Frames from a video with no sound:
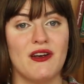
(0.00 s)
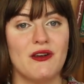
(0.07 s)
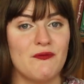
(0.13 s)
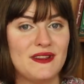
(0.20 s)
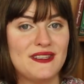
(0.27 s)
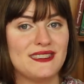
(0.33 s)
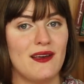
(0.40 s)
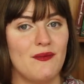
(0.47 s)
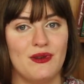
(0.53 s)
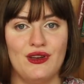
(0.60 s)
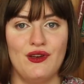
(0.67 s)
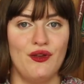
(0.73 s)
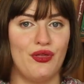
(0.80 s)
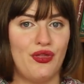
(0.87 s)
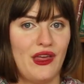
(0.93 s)
it with someone
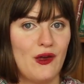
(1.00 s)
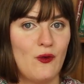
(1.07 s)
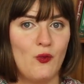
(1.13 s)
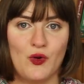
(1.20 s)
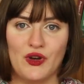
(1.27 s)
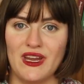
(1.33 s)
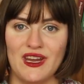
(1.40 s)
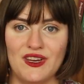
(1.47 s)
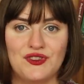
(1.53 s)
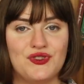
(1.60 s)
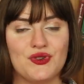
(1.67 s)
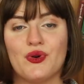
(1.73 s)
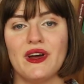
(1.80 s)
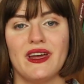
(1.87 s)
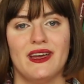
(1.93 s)
you think would
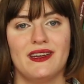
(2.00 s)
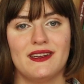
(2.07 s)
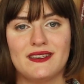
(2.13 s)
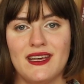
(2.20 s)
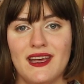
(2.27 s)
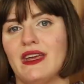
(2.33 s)
enjoy it.